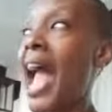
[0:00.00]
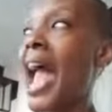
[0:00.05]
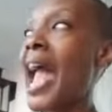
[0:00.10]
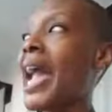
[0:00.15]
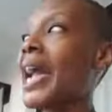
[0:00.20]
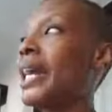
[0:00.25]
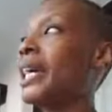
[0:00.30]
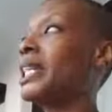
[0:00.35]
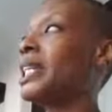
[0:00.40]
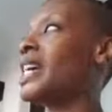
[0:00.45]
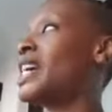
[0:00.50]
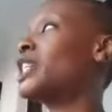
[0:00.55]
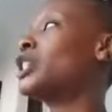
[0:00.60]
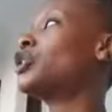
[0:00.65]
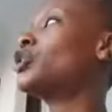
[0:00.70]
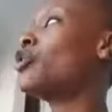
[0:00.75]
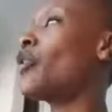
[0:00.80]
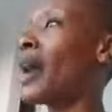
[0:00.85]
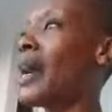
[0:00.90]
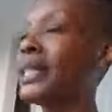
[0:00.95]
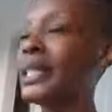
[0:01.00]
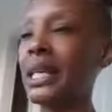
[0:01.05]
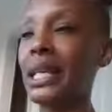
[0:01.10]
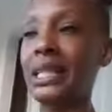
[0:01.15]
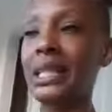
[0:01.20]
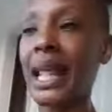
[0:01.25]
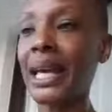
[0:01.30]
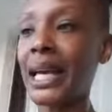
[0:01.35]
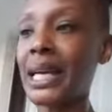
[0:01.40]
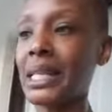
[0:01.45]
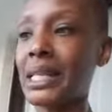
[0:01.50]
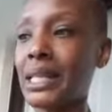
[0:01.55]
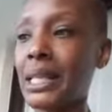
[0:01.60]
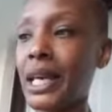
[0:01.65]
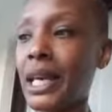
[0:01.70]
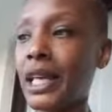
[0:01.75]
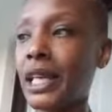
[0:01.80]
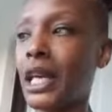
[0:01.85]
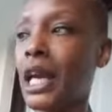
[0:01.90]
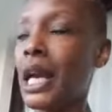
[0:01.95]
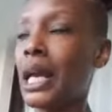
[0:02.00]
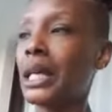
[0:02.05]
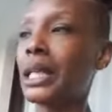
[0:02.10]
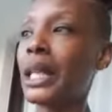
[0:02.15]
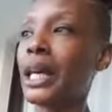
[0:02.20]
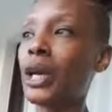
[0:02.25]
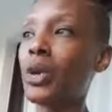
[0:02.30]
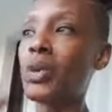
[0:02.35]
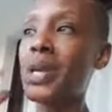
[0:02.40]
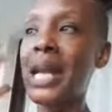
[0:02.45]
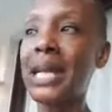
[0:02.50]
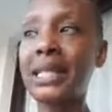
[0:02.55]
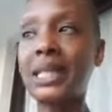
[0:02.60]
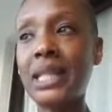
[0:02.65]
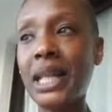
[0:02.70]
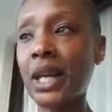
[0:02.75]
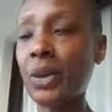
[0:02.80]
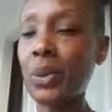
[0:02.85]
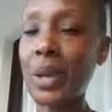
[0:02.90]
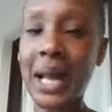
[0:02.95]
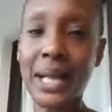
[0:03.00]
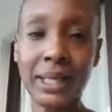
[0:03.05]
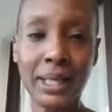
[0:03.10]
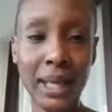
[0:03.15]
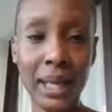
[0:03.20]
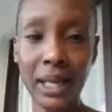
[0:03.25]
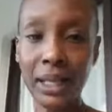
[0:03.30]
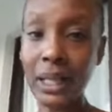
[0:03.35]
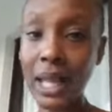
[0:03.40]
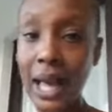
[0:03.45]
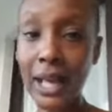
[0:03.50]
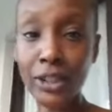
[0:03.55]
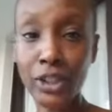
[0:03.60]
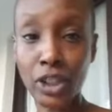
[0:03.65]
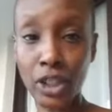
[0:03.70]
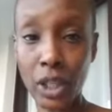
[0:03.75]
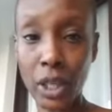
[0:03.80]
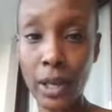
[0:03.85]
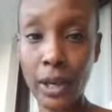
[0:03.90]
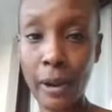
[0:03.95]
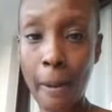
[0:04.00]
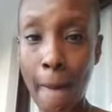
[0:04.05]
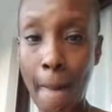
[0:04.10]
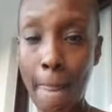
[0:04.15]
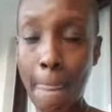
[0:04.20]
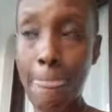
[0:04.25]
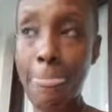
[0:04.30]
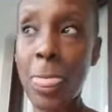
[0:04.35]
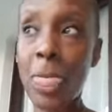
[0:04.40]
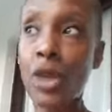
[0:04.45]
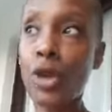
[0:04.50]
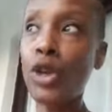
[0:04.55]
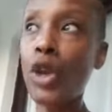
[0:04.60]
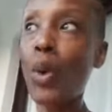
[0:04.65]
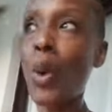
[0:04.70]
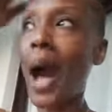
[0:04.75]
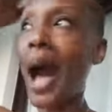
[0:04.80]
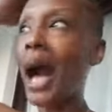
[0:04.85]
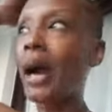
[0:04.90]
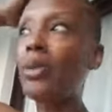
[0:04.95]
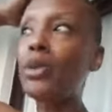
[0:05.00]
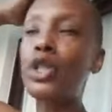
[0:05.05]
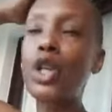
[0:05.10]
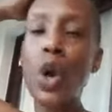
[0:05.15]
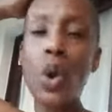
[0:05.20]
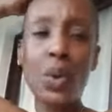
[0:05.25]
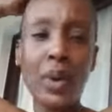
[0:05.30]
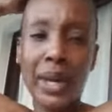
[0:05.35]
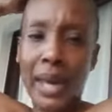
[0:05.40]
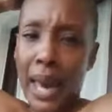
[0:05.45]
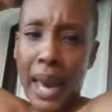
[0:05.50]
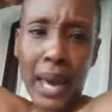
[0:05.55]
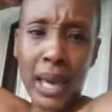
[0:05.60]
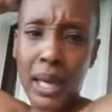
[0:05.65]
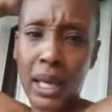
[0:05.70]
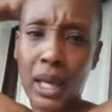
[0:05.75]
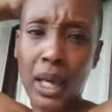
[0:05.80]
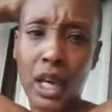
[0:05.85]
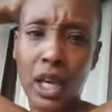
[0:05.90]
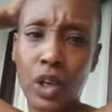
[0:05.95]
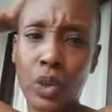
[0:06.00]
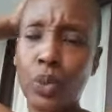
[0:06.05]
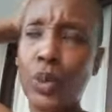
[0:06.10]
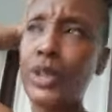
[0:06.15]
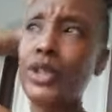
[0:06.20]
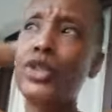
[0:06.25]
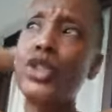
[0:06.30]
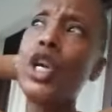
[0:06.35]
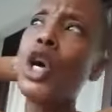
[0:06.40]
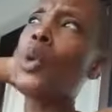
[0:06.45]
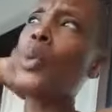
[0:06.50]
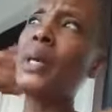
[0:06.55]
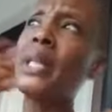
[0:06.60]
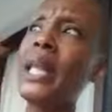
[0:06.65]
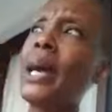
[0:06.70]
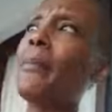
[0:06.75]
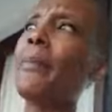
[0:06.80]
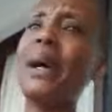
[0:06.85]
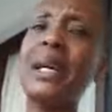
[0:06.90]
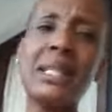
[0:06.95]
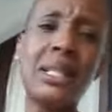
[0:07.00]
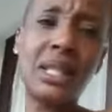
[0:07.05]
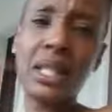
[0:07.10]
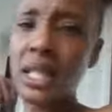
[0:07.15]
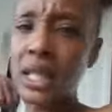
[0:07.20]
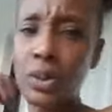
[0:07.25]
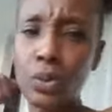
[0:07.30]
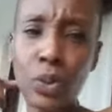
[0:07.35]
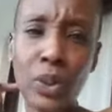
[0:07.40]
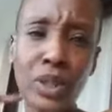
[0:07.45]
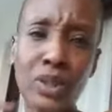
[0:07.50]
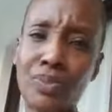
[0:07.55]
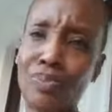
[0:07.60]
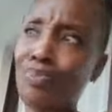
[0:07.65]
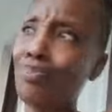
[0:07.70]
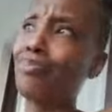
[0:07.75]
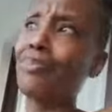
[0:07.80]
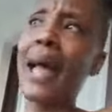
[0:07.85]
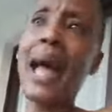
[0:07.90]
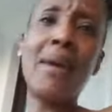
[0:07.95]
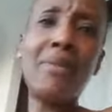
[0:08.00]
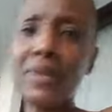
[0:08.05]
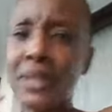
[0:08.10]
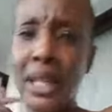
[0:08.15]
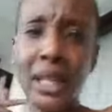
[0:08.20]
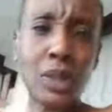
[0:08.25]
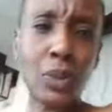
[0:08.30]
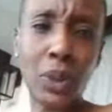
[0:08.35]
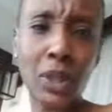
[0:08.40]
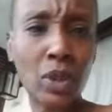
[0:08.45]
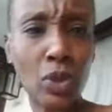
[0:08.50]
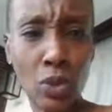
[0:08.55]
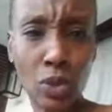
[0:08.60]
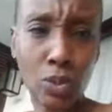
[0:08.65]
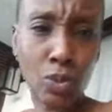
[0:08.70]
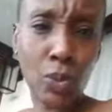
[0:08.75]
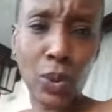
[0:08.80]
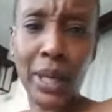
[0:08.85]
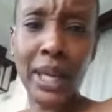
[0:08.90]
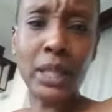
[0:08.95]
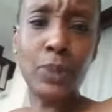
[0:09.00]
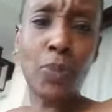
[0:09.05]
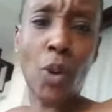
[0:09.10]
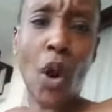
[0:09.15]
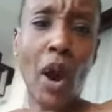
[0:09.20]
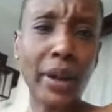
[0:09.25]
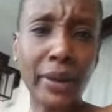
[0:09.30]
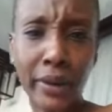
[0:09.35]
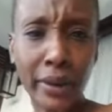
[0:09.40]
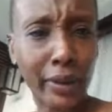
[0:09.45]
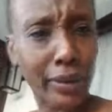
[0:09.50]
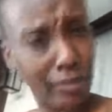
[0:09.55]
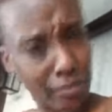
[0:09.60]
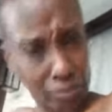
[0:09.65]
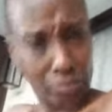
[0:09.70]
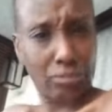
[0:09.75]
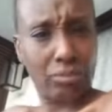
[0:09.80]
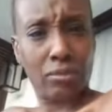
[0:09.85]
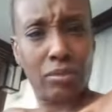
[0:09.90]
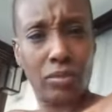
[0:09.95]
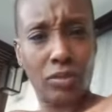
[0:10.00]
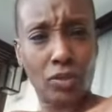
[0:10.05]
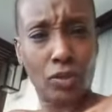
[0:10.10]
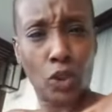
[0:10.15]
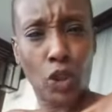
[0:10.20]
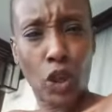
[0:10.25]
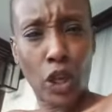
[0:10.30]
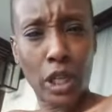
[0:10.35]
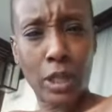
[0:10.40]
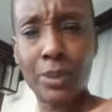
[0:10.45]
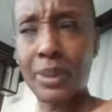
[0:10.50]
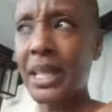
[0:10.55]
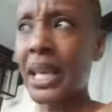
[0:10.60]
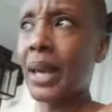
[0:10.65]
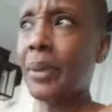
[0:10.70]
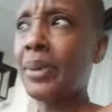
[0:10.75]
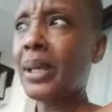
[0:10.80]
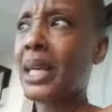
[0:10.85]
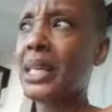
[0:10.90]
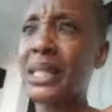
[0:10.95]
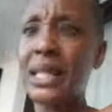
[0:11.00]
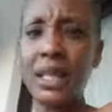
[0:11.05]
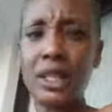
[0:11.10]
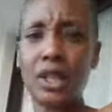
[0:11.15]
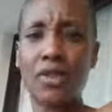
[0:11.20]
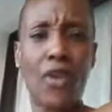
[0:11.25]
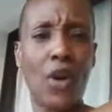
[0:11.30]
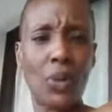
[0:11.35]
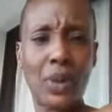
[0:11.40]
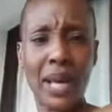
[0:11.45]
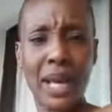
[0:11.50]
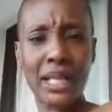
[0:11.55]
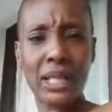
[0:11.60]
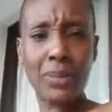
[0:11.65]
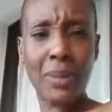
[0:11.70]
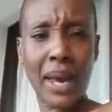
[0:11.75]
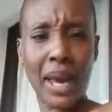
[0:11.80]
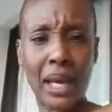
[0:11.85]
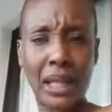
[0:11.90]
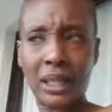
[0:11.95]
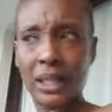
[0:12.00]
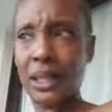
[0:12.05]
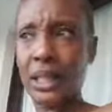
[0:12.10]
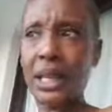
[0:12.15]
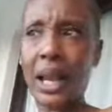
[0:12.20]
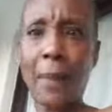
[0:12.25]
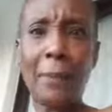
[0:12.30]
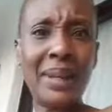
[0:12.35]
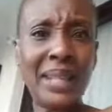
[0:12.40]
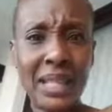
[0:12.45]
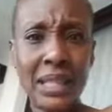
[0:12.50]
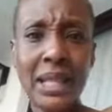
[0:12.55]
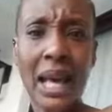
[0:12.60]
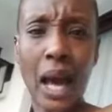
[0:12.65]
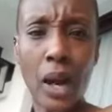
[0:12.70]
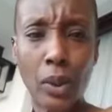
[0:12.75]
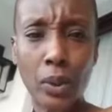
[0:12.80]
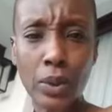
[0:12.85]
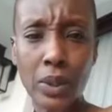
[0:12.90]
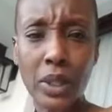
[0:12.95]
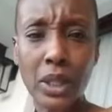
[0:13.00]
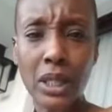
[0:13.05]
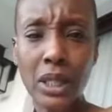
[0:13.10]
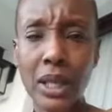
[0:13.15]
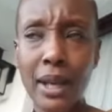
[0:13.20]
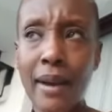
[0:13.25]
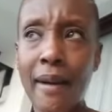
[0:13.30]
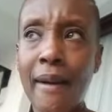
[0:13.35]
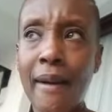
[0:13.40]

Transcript: And it's crazy because like I said, like when I stayed with Isaiah last year, you know, I was okay with knowing that my son was having sex with his partner. You know what I'm saying? Because he's a grown ass man and I'm in his house.